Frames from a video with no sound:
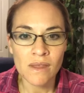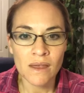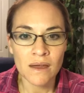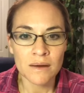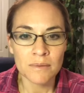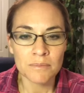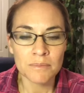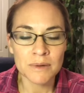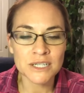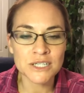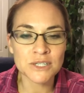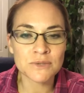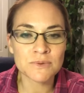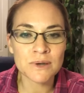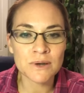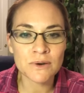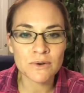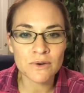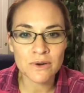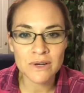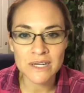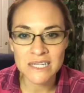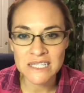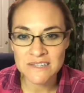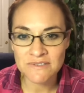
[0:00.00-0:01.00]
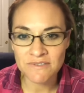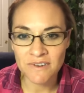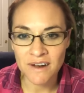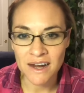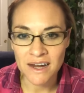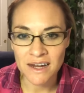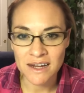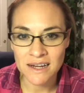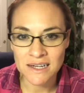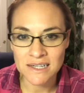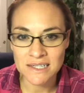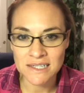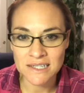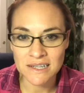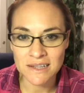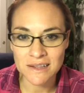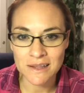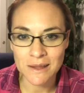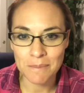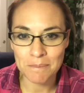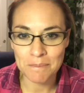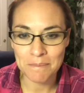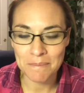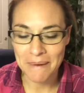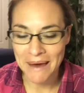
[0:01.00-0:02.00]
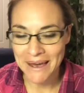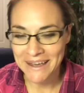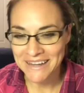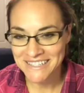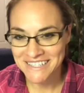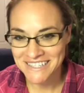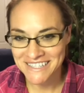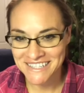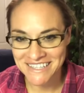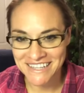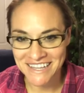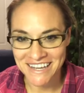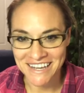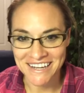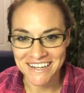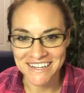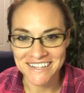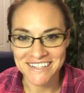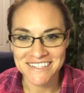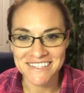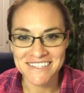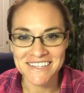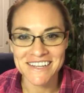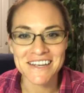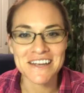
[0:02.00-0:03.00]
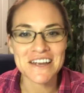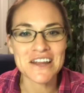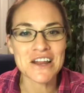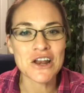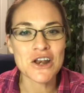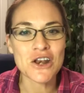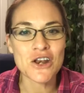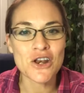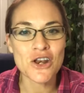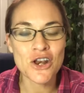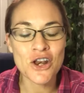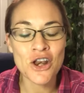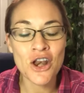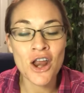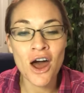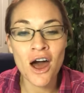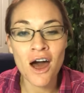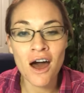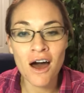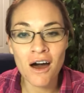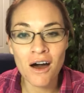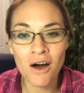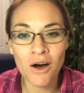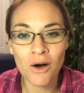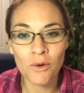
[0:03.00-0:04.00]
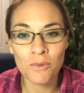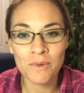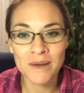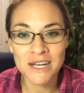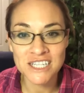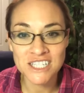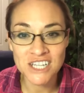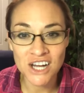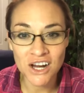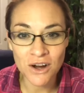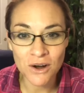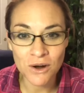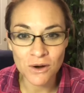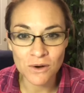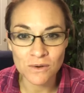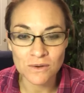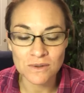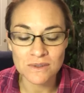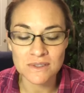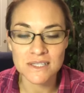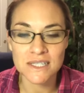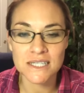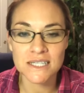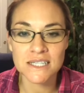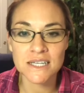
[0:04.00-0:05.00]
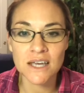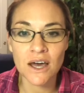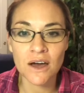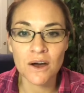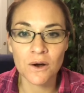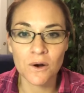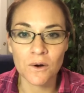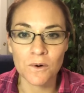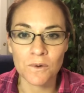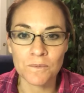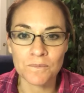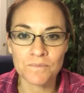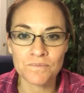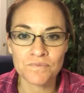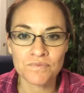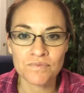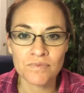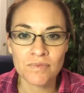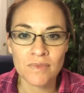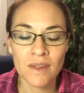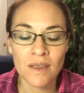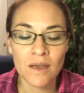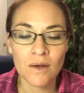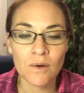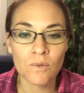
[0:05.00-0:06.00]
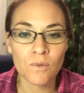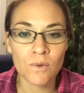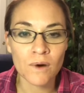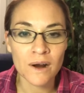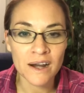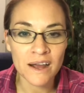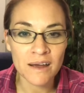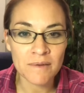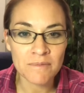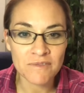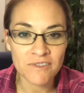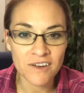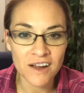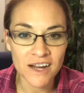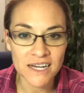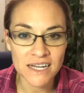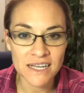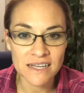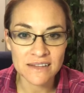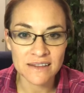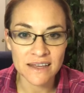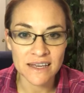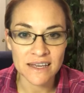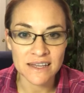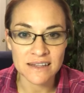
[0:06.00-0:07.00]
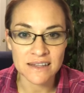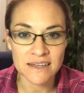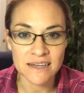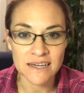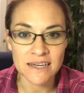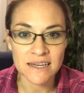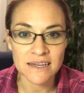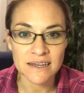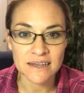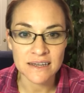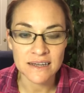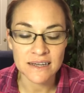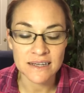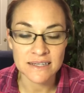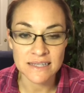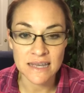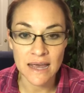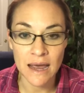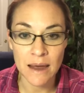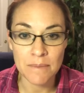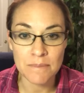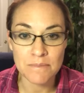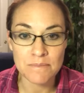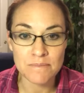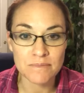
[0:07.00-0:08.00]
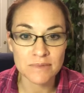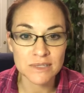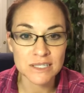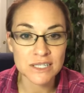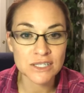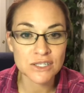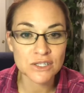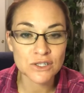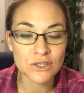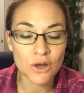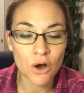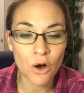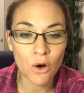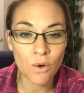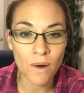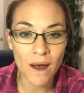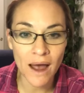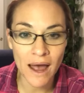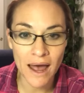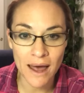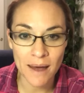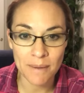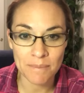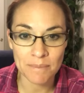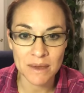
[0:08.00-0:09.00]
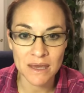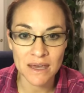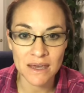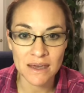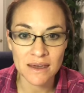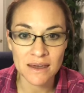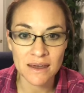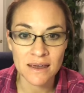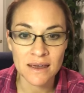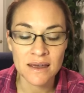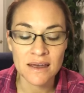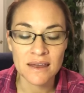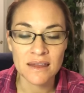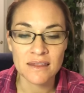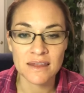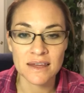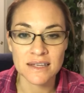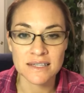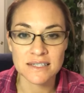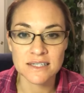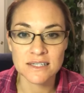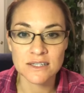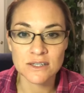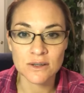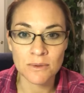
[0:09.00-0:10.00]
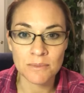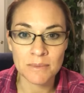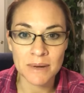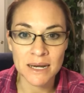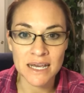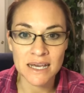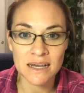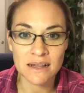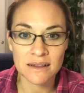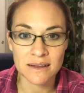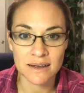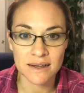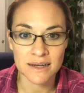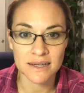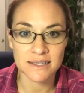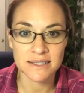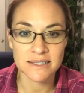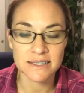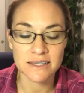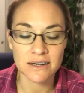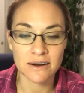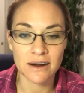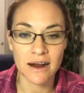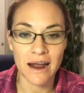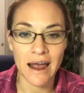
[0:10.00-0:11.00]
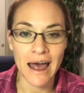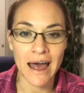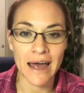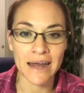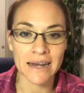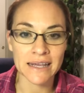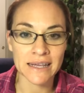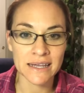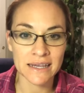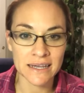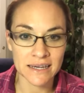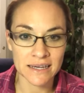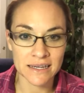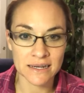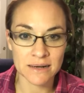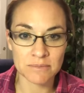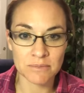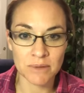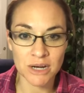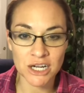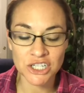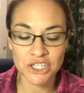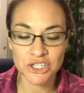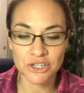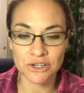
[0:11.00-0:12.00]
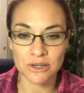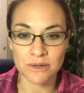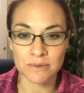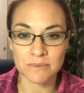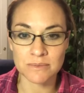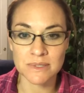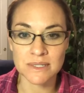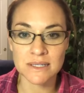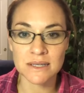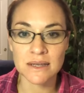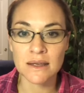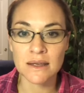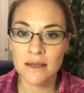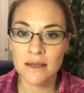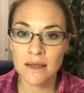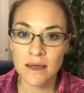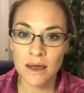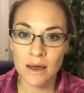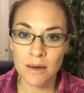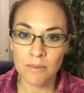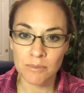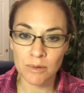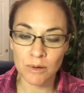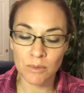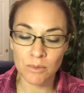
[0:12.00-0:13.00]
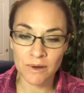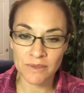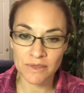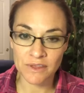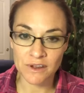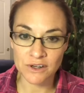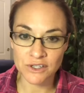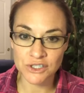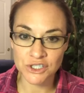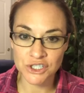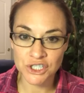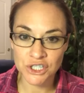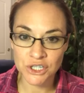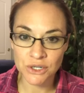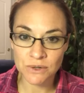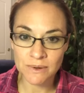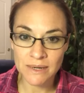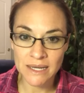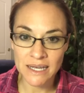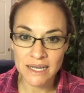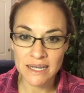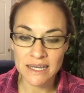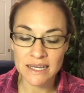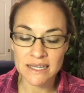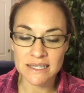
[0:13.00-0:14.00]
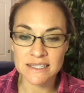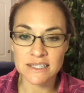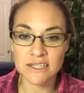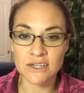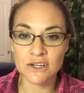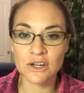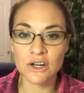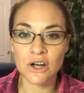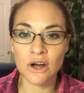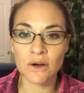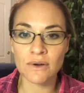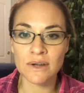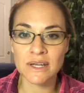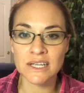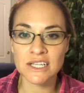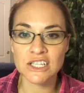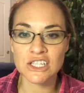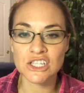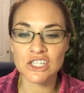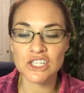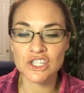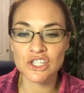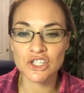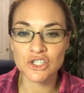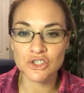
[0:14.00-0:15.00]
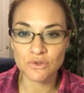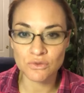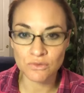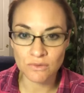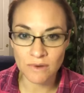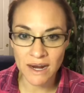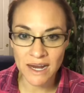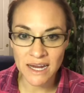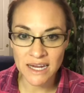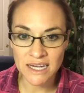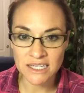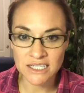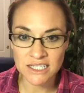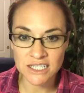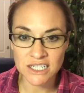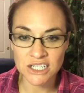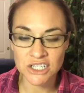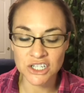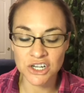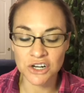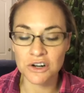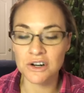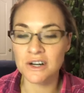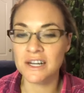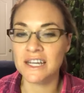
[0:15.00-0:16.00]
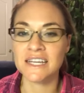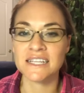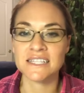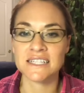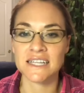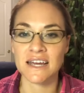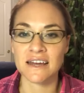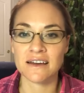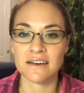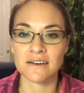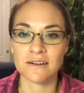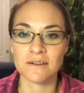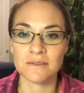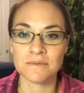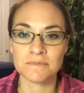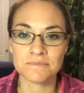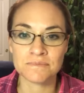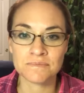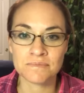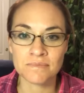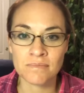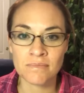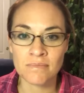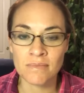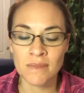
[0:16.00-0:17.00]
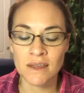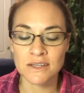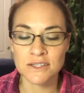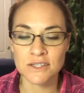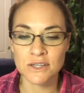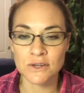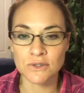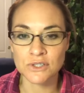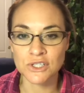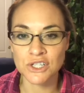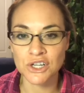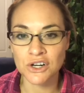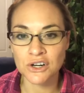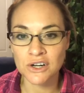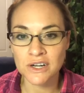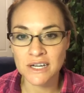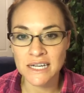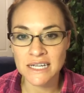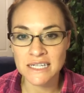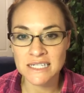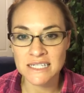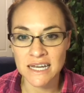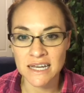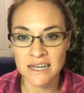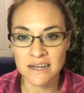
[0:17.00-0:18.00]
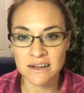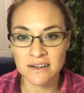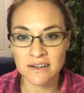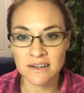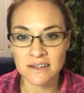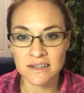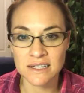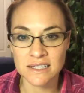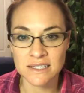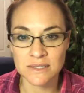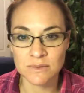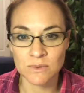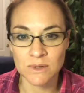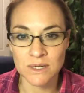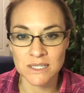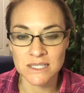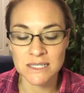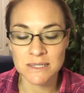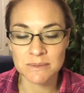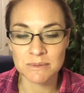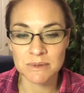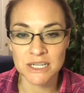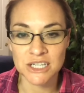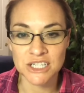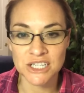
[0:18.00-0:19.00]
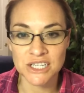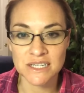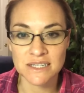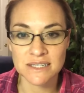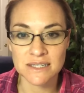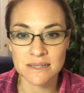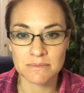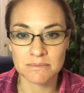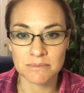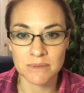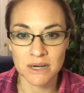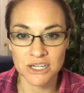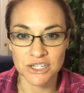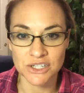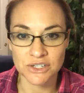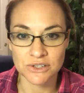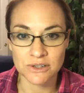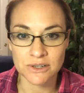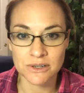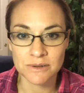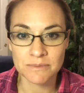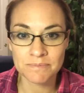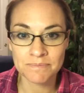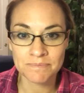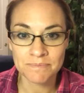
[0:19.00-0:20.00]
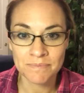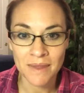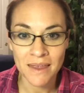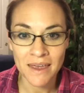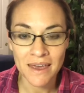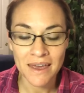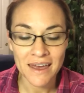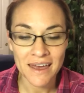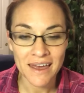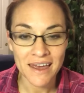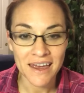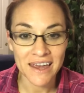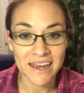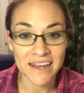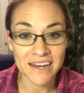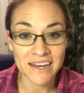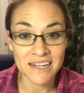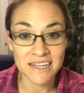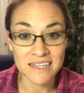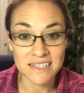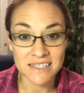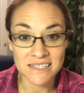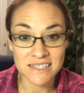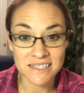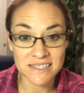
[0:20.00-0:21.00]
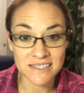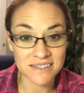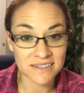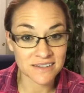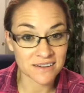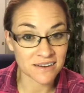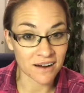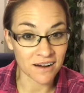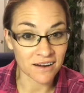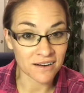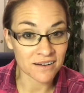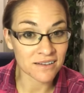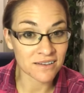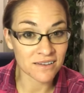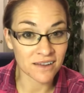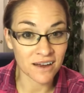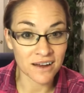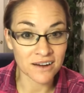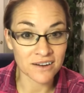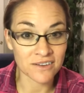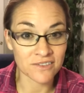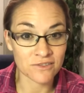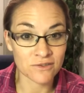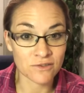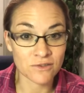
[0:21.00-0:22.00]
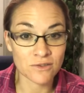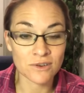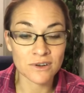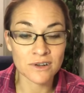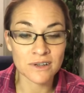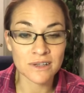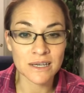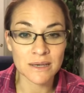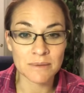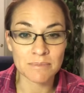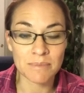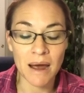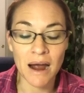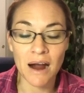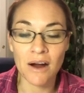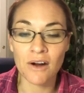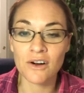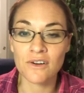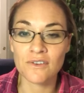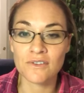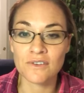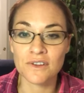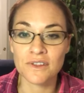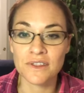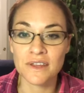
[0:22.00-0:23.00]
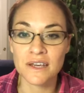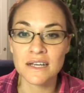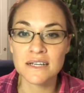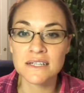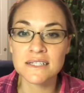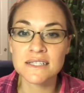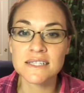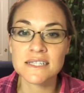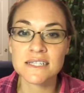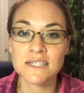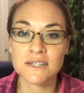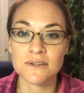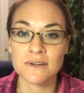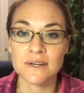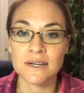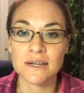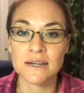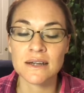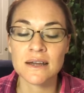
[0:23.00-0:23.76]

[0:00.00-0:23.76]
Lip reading: But do we always find the best things? No, we don't. So what I'm finding lately is I'm so happy that so many clients are adding in mushrooms. But what they're doing is they're going straight to turkey tail. So turkey tail is one species of mushroom, and it's got a lot of really powerful things to it.